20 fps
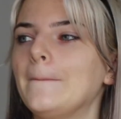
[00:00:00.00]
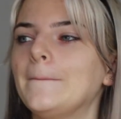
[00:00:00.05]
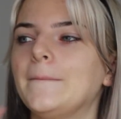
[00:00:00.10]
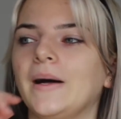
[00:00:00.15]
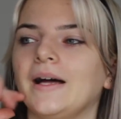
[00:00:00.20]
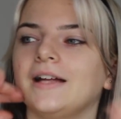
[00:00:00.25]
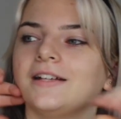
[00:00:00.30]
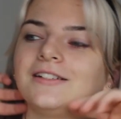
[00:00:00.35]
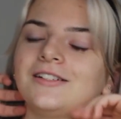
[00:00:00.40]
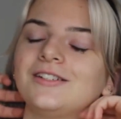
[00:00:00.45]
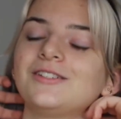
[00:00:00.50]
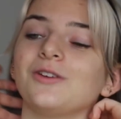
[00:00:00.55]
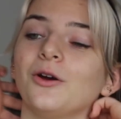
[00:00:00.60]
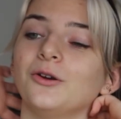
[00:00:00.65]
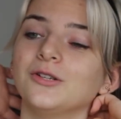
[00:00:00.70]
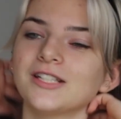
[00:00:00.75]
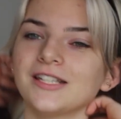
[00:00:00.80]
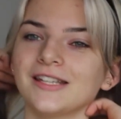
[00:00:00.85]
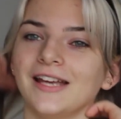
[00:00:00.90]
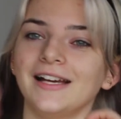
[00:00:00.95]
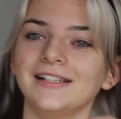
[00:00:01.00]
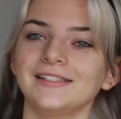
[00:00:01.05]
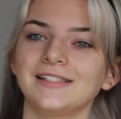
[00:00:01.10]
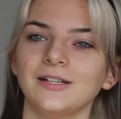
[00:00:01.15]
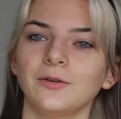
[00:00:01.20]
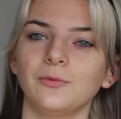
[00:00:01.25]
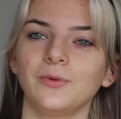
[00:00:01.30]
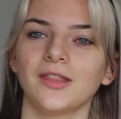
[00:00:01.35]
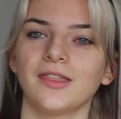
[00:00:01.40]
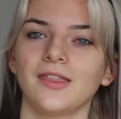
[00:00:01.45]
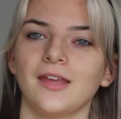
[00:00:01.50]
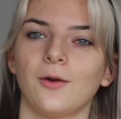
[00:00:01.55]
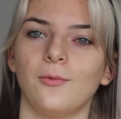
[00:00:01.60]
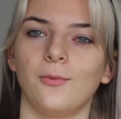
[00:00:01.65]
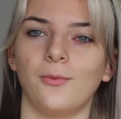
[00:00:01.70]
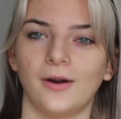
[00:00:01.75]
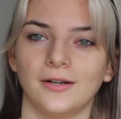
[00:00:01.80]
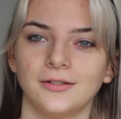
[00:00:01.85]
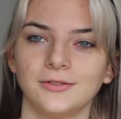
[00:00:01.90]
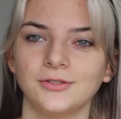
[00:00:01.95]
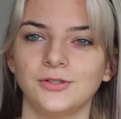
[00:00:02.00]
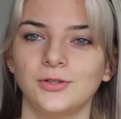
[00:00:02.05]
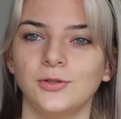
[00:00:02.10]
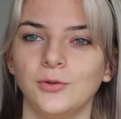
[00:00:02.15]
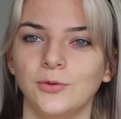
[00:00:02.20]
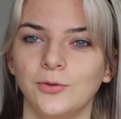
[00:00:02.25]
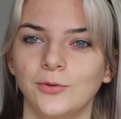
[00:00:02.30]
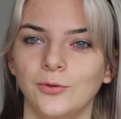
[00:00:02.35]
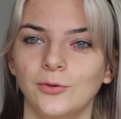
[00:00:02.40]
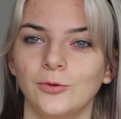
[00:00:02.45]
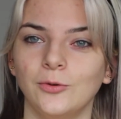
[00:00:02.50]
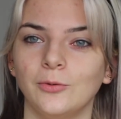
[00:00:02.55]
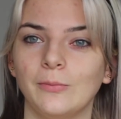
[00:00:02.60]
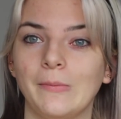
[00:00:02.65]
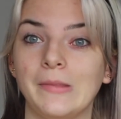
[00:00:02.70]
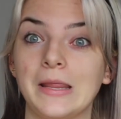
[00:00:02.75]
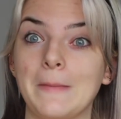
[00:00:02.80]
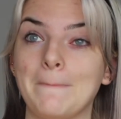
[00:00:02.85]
but socializing with like one or two,